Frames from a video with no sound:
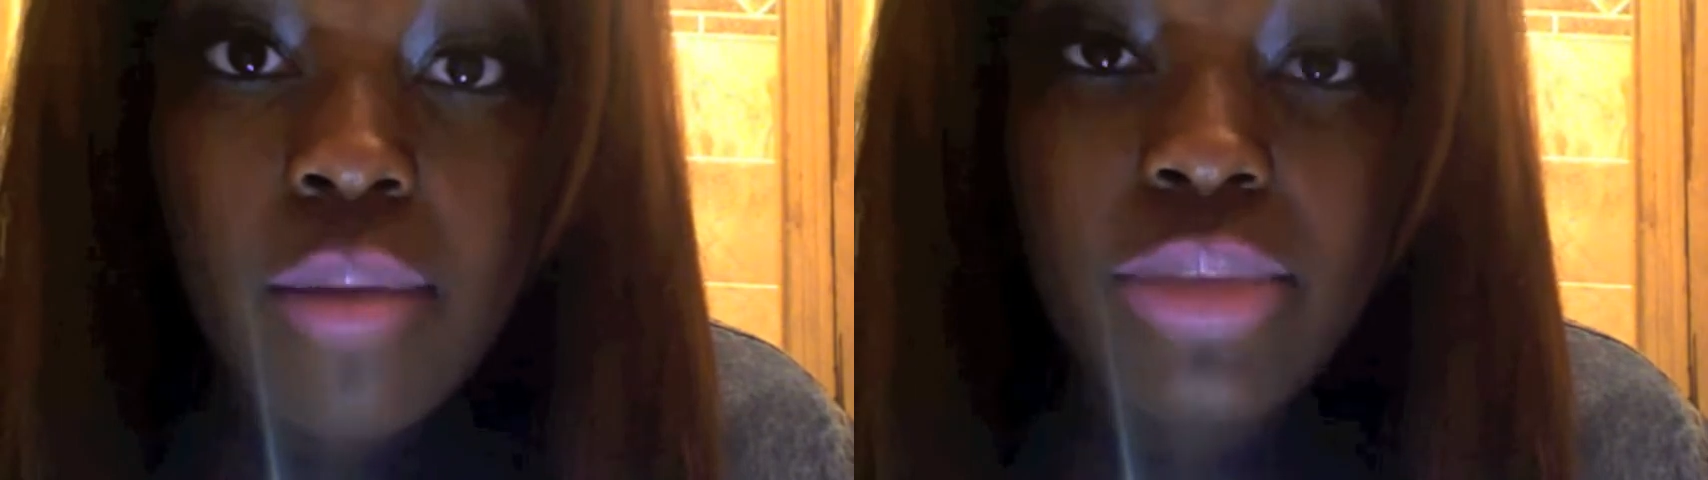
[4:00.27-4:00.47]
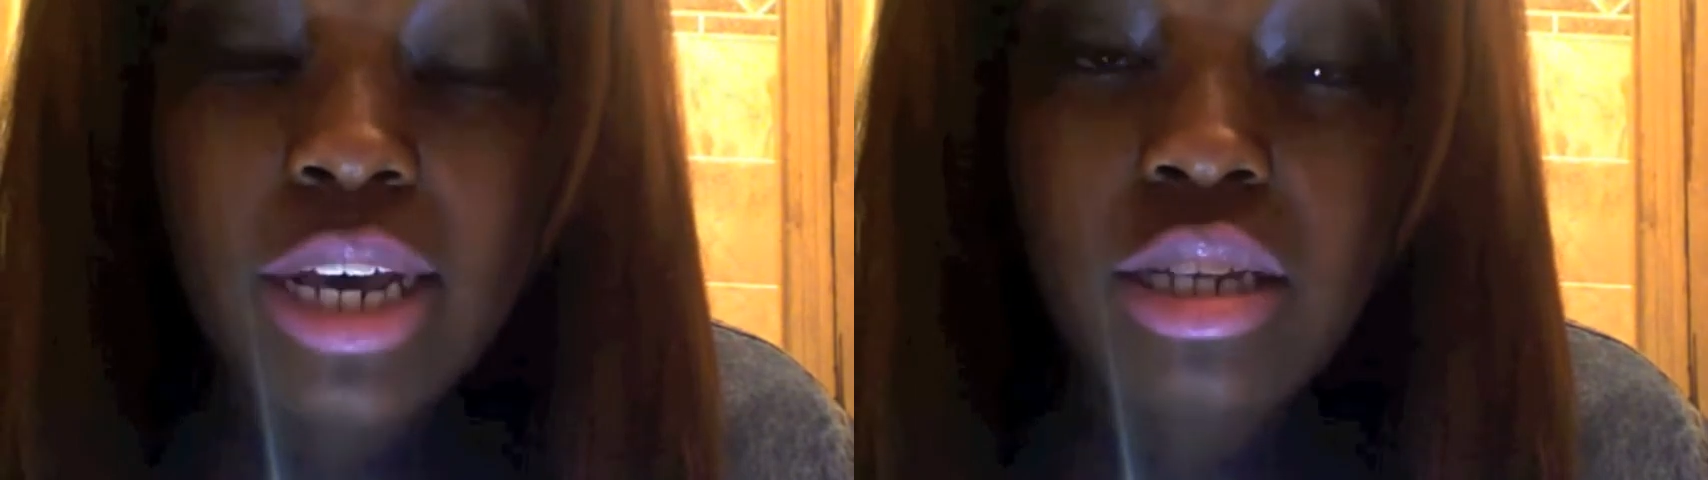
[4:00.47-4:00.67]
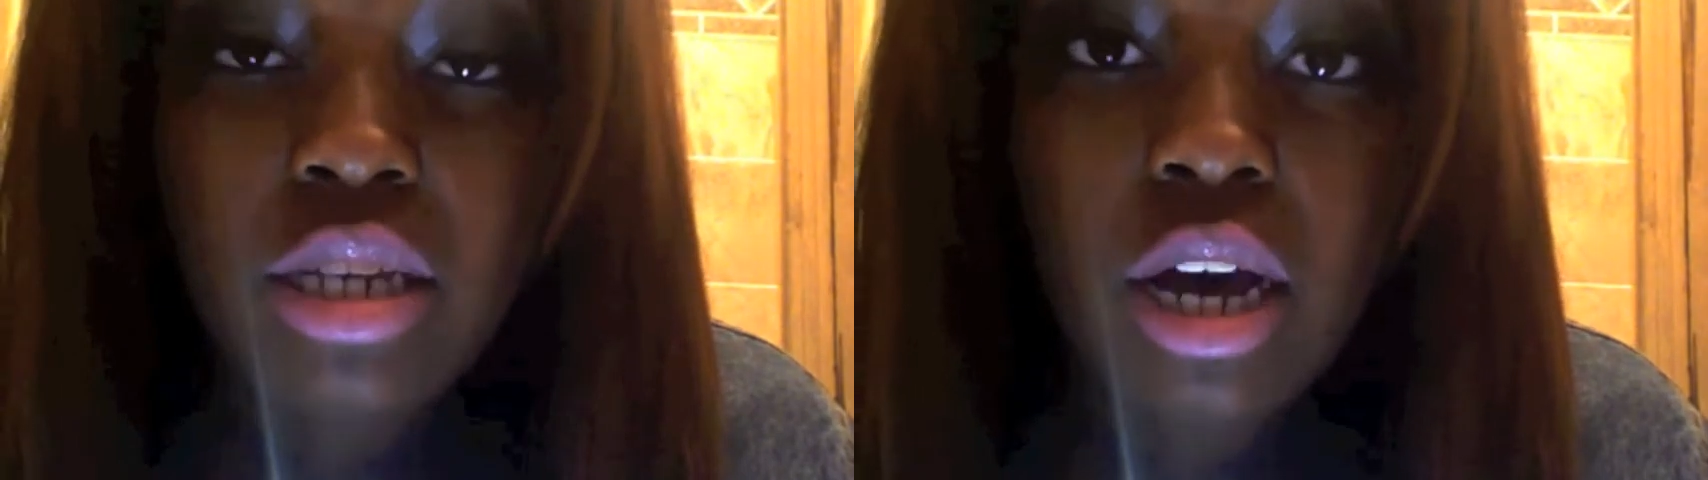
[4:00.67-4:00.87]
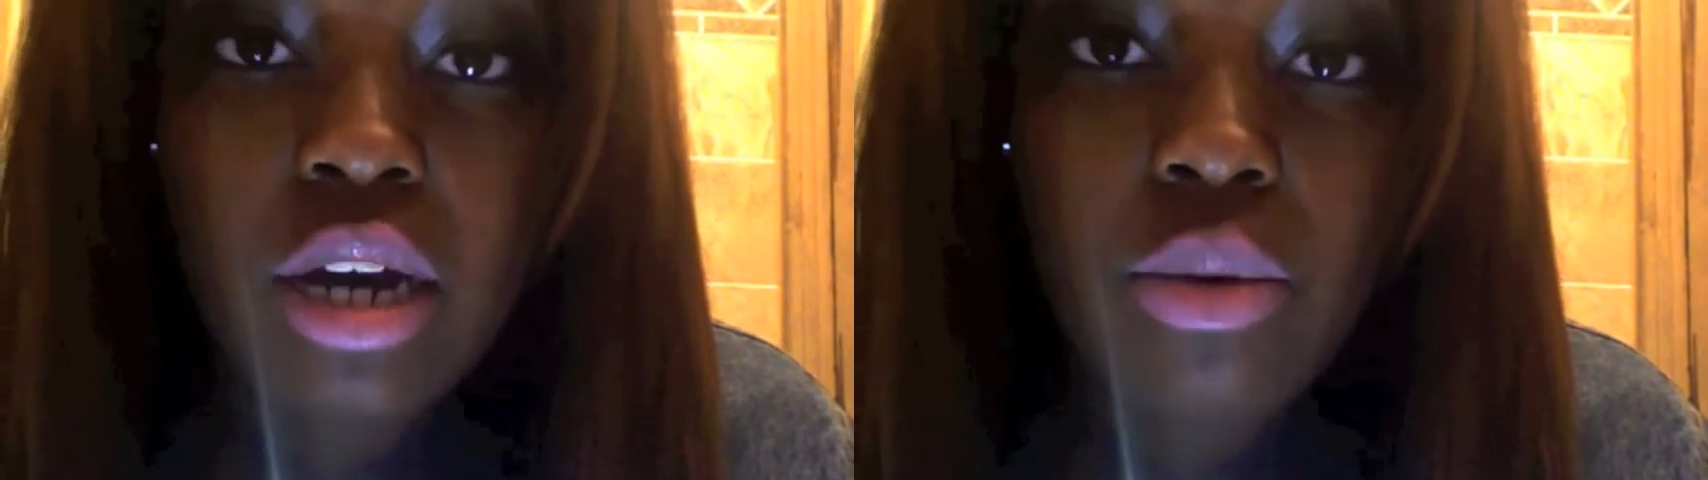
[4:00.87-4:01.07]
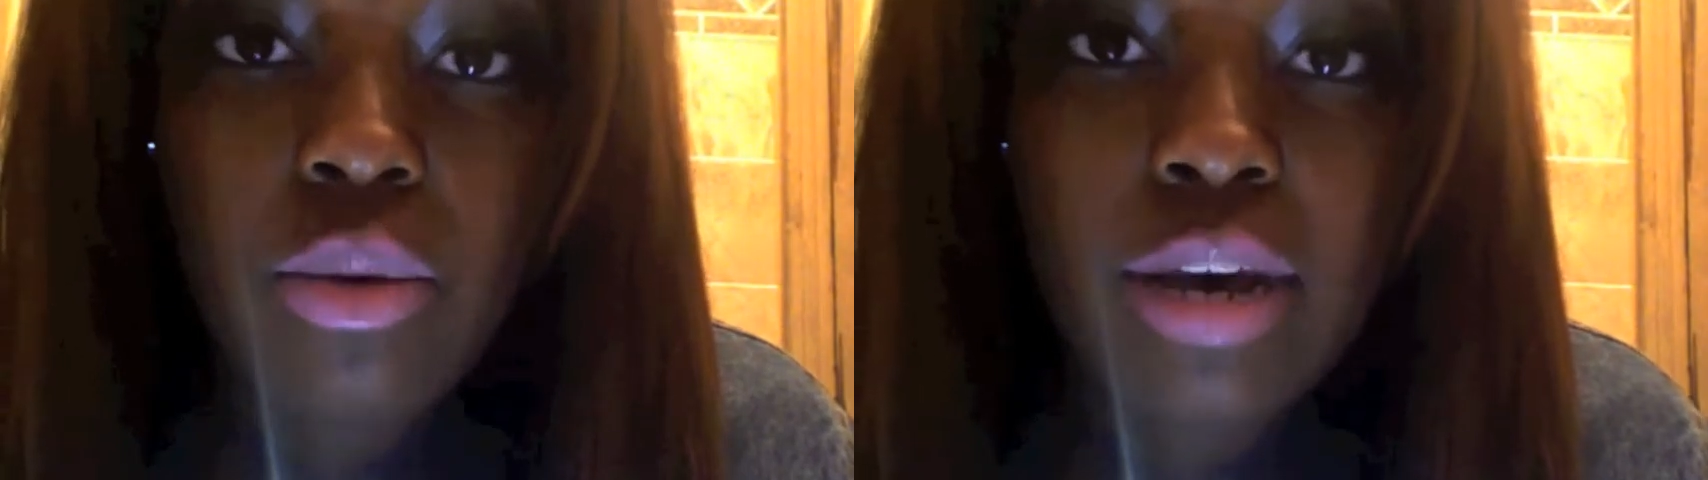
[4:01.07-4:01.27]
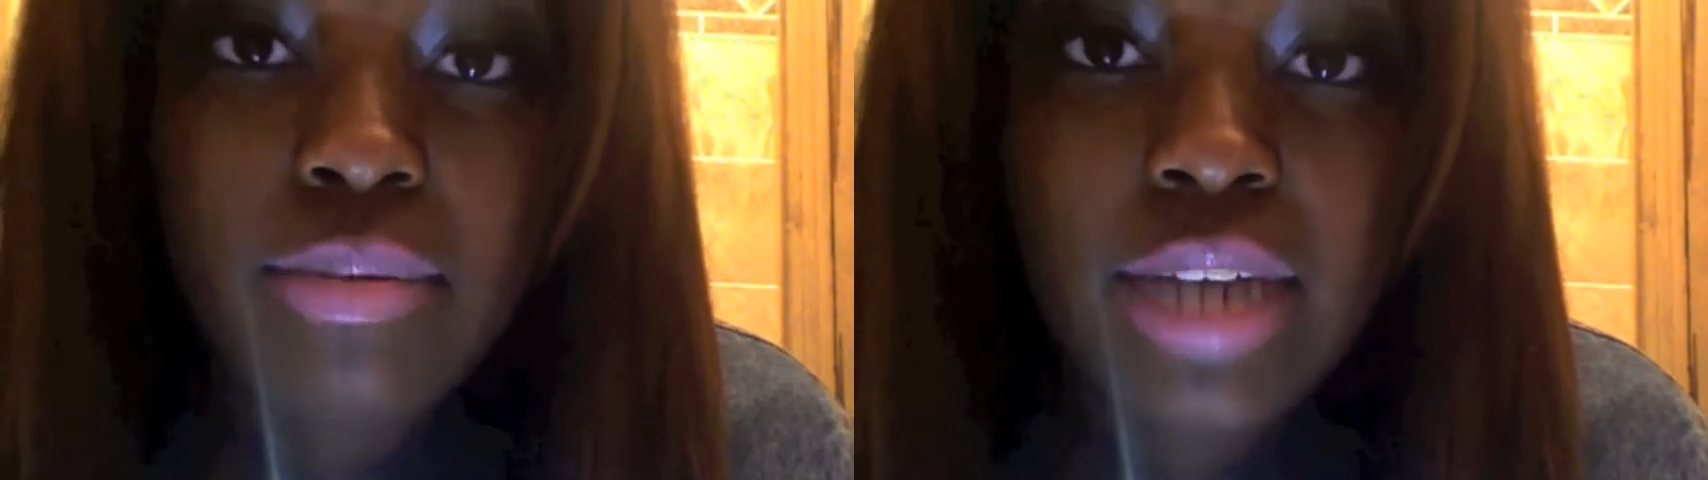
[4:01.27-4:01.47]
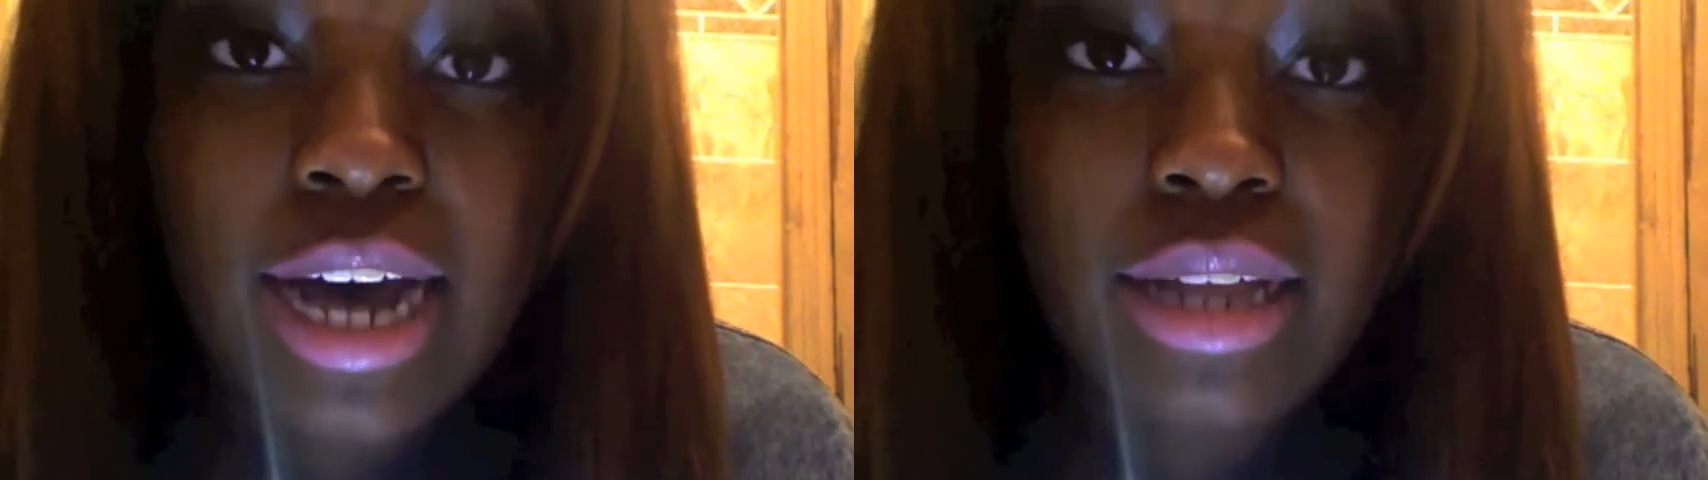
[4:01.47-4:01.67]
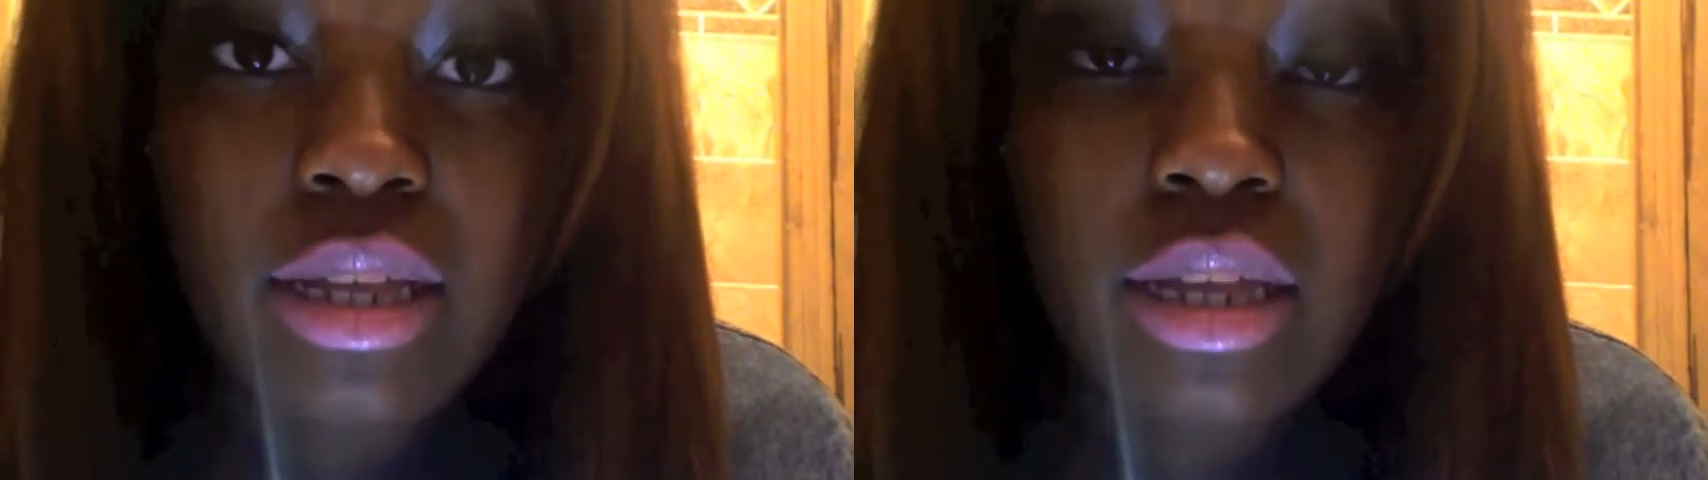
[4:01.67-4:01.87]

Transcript: They say on the website